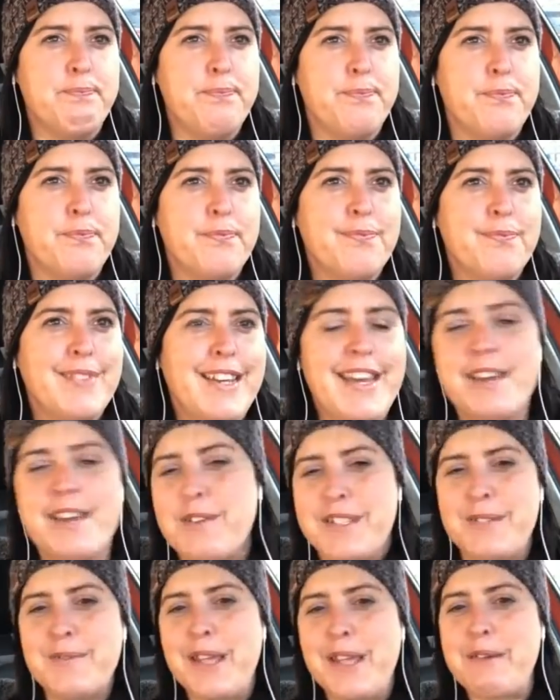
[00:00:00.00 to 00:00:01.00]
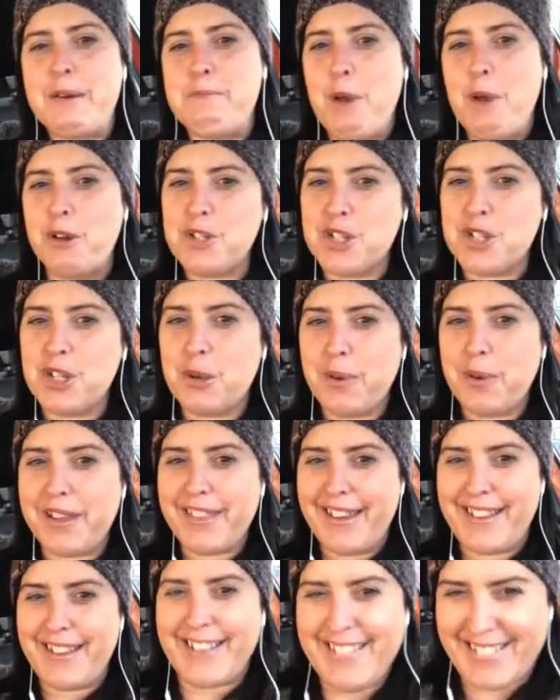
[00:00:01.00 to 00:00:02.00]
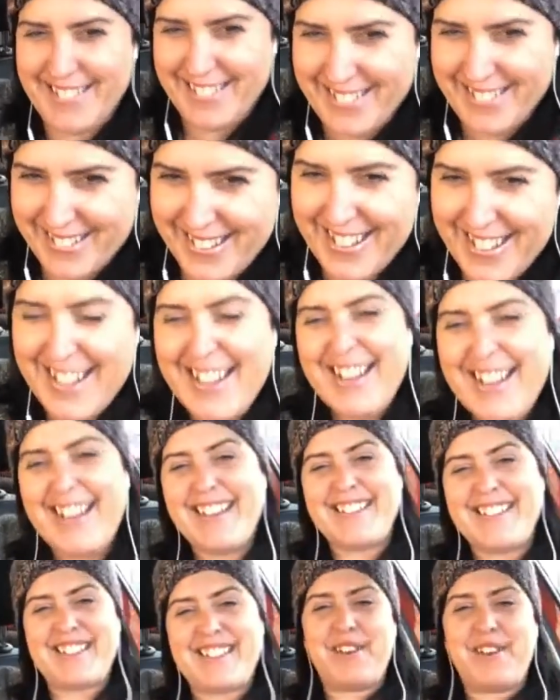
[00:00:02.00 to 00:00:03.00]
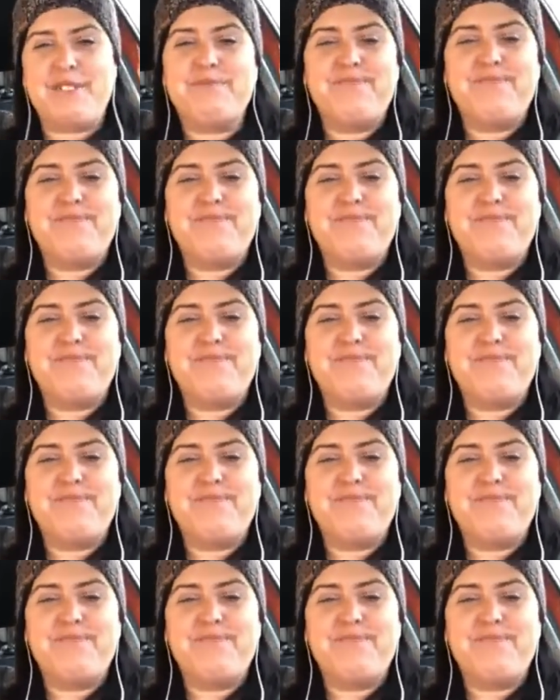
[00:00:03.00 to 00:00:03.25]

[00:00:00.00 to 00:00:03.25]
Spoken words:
anyways, I'm getting emotional with it. So,